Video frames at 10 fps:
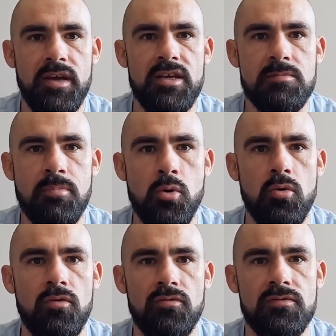It is
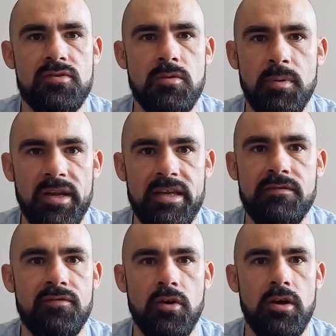important to
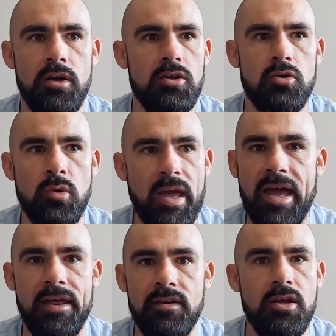believe that you
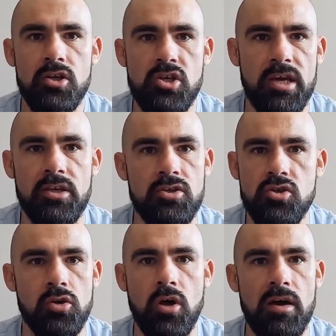can change
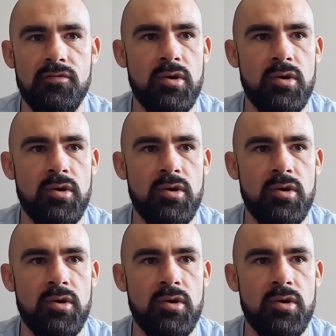your life,